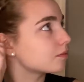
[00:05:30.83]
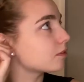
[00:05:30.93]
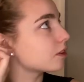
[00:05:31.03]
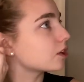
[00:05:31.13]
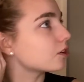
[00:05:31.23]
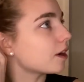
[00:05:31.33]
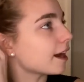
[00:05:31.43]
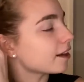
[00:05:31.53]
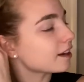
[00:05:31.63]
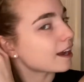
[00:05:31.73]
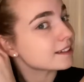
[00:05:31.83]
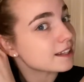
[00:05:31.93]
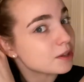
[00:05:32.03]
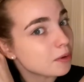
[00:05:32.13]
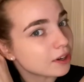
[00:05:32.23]
little hair ties that
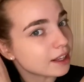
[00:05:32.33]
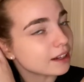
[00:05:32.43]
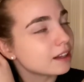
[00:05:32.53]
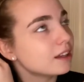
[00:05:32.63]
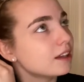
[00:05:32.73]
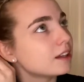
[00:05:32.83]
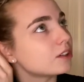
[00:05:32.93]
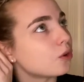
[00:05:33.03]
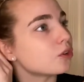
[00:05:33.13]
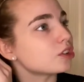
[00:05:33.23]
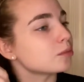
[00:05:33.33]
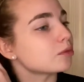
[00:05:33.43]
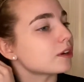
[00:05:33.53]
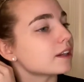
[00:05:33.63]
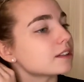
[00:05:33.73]
you put in to hold your
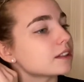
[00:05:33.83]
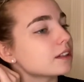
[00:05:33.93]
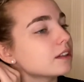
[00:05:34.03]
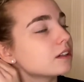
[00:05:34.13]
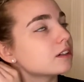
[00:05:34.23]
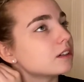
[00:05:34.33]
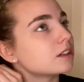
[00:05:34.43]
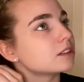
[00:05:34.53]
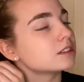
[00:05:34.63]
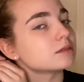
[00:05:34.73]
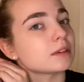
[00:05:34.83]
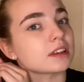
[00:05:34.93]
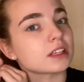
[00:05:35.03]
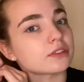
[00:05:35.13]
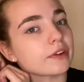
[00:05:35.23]
braids in. My
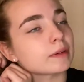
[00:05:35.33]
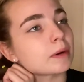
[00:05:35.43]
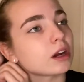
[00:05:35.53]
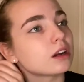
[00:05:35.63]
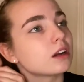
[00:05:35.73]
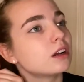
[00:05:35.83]
least favorite part.